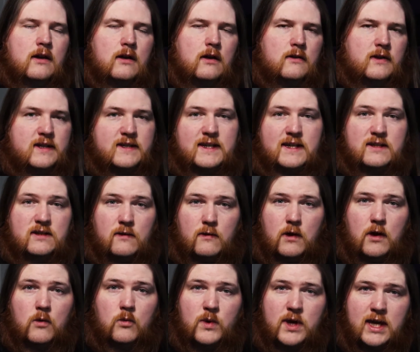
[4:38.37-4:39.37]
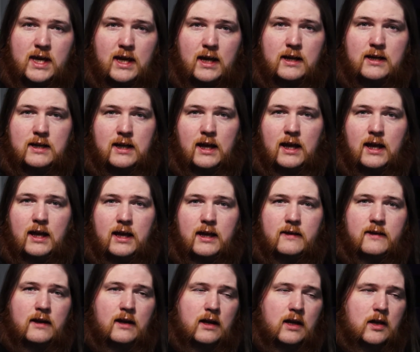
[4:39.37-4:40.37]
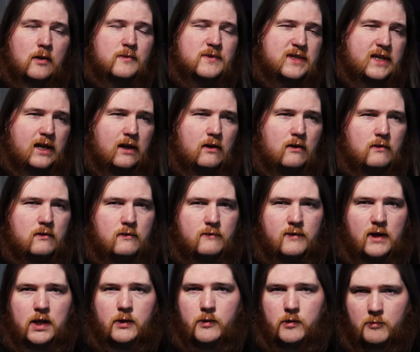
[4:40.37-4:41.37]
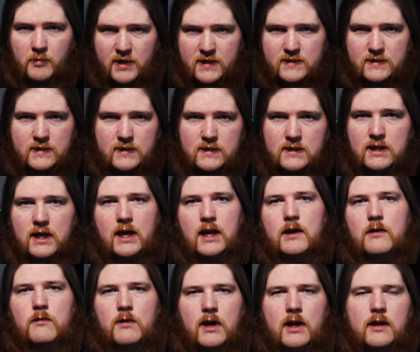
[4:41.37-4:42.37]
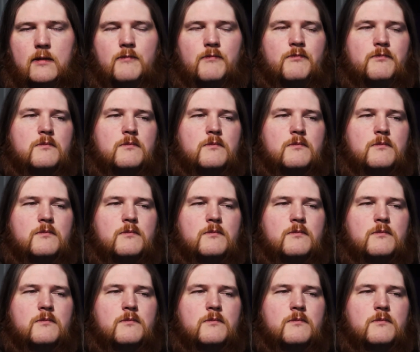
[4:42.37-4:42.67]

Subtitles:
unless that's a weekend day, and then it comes out the following business day, right?